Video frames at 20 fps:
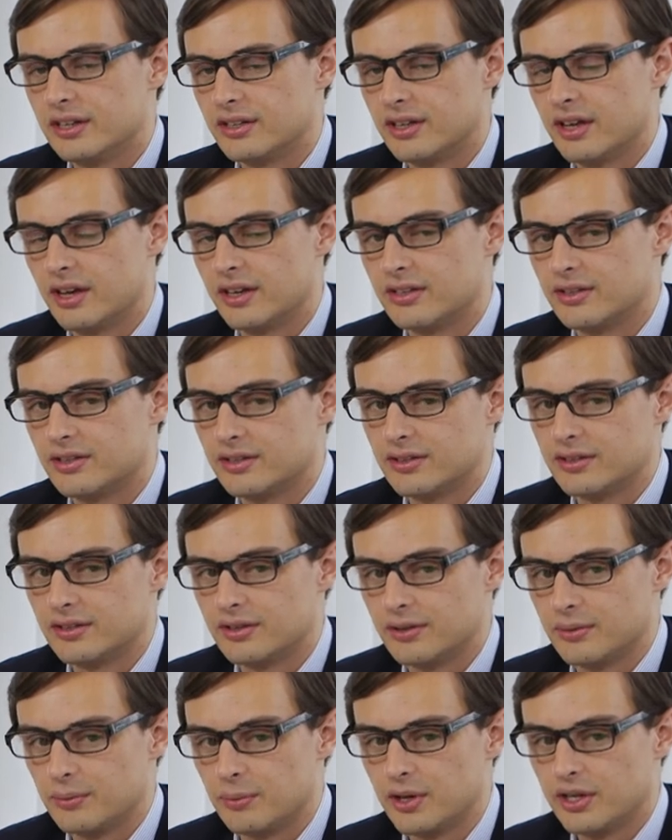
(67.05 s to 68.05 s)
that
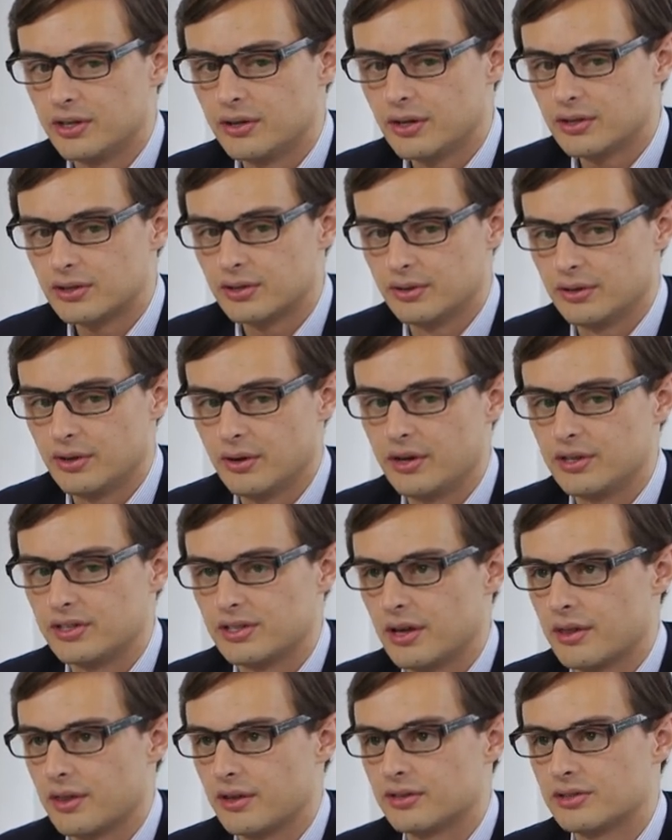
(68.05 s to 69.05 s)
we got to know each
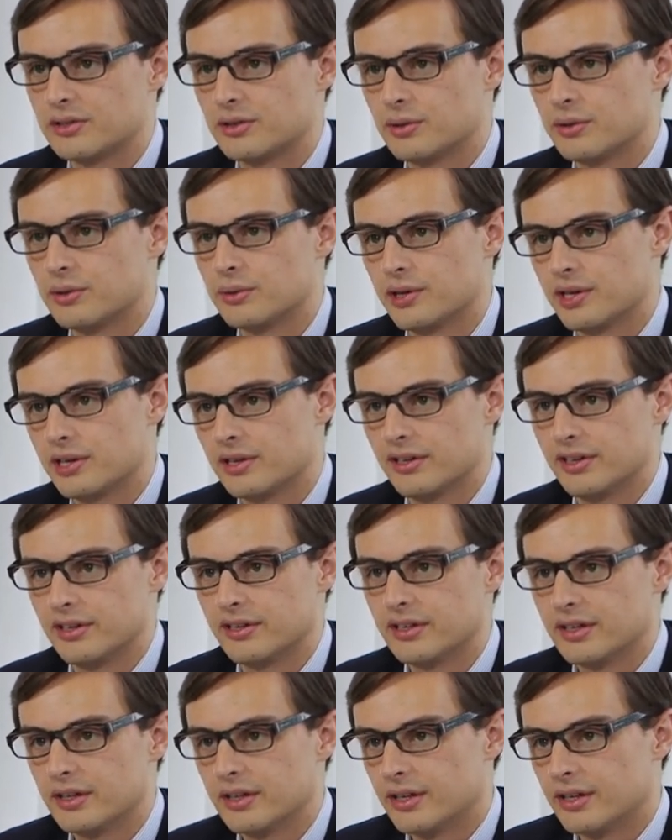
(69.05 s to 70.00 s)
other so quickly.